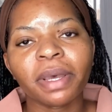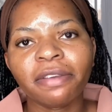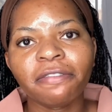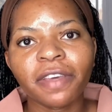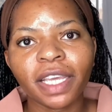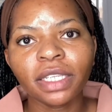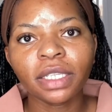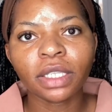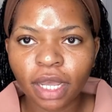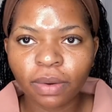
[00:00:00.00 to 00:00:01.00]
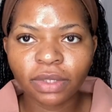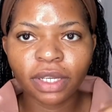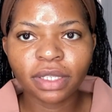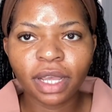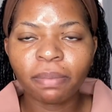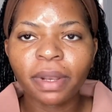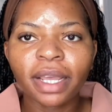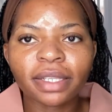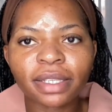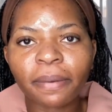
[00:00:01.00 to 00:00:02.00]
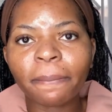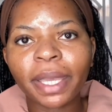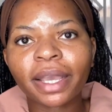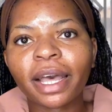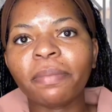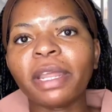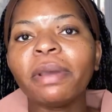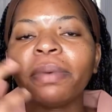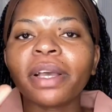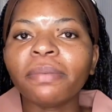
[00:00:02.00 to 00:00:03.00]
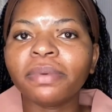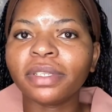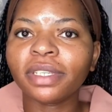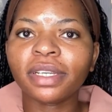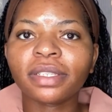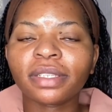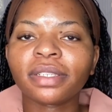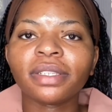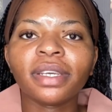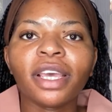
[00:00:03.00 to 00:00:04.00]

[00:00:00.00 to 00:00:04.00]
my face. I'll just apply some makeup, and my makeup is just